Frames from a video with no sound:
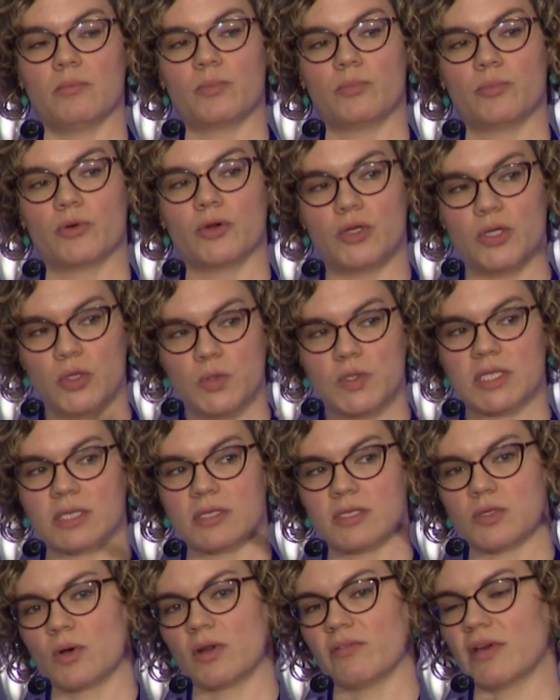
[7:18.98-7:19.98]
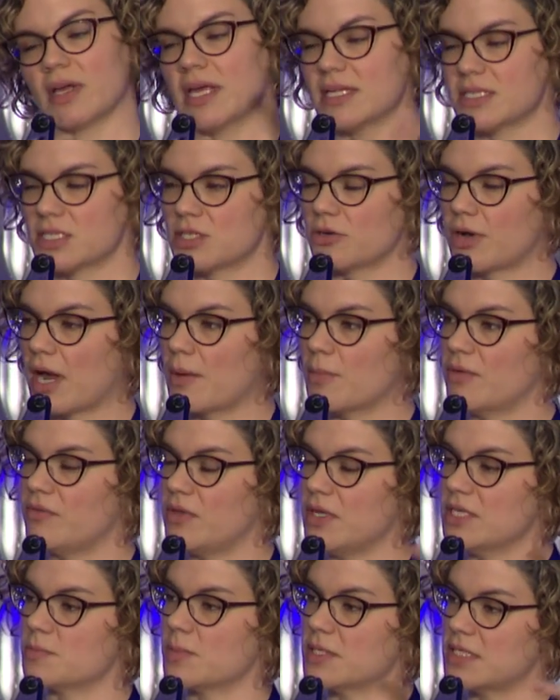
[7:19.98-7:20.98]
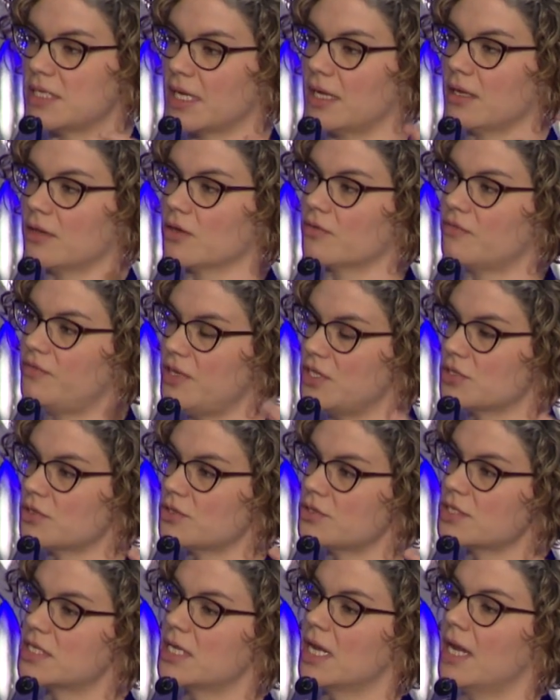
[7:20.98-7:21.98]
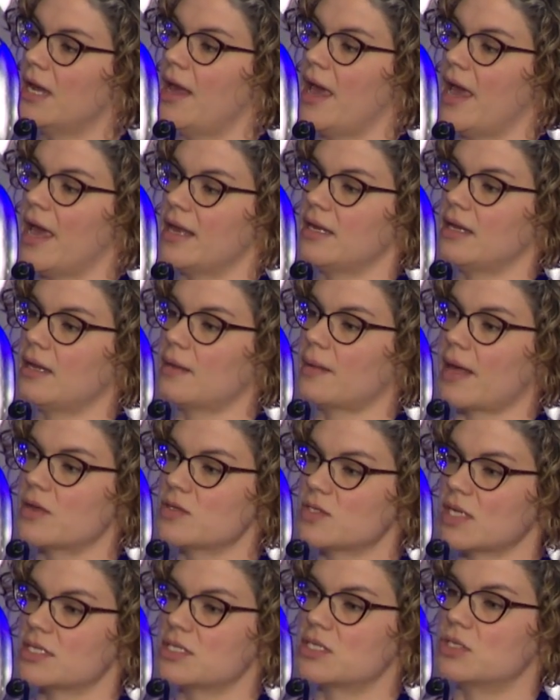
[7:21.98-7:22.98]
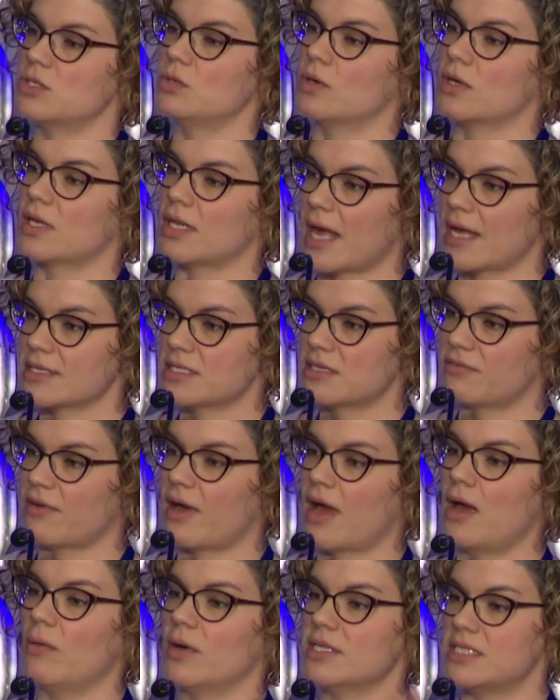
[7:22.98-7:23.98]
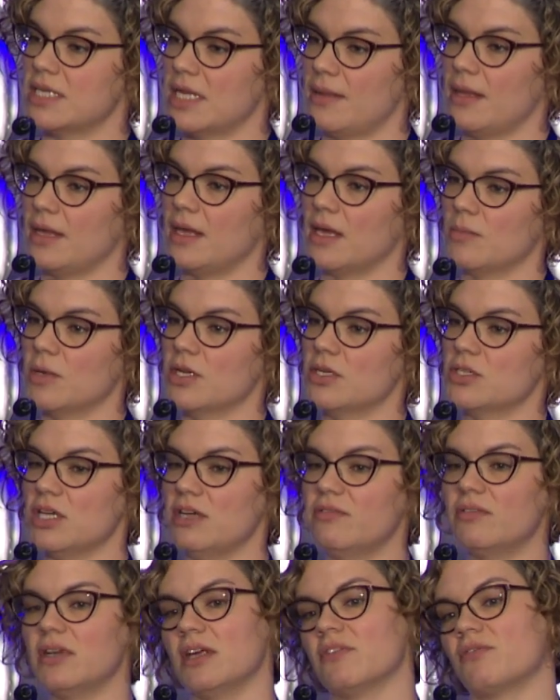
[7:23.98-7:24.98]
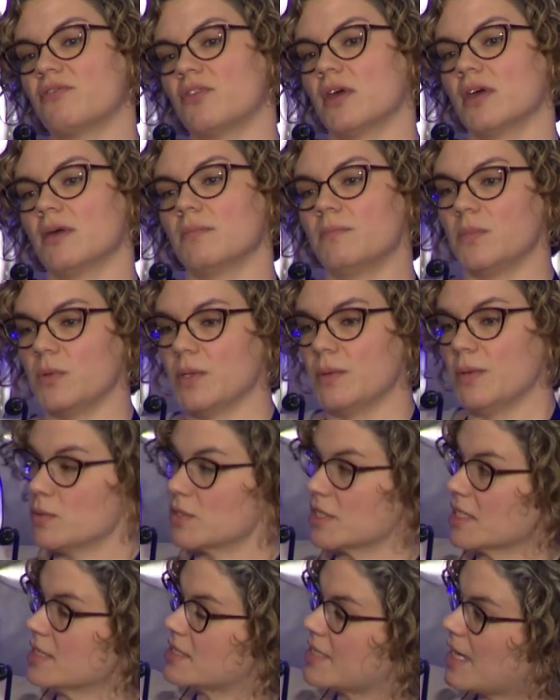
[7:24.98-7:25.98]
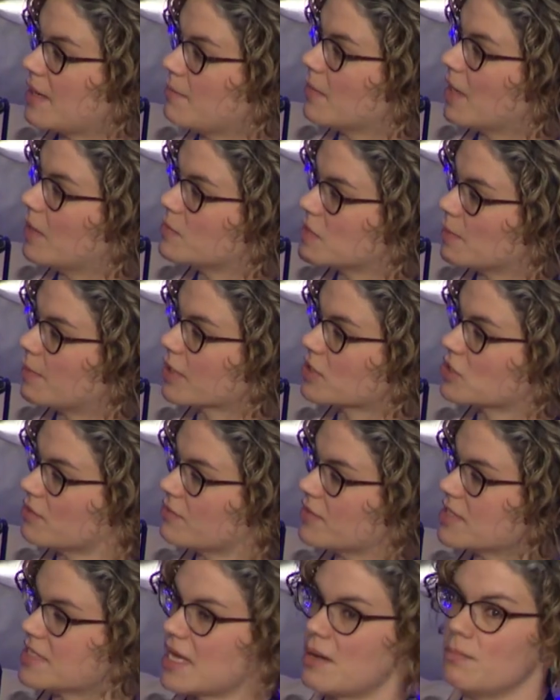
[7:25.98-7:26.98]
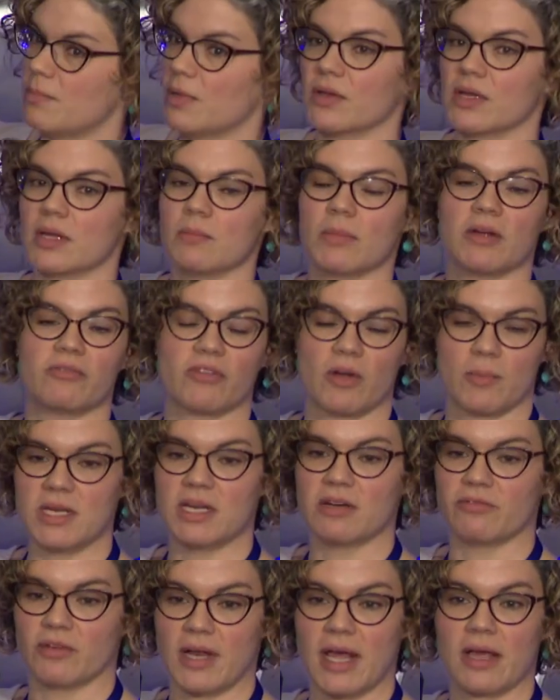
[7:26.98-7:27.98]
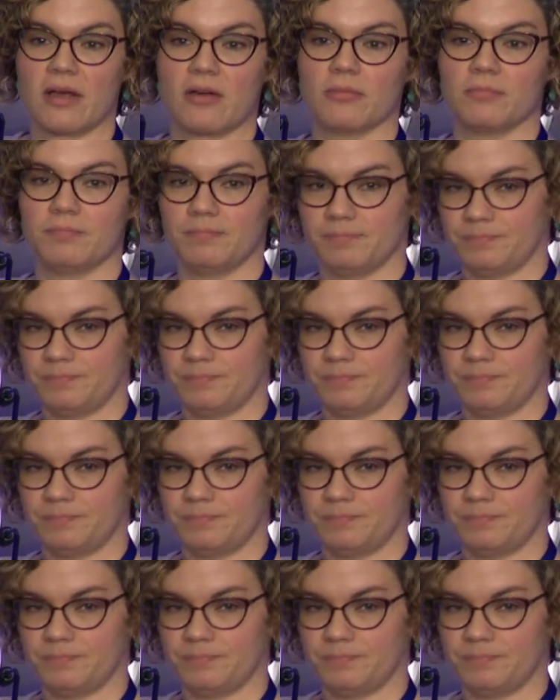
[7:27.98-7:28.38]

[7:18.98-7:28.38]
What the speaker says: produce sort of a histogram of these particular features, and it allows us to classify what's in the image, even if it was a picture of the same building but from a different angle.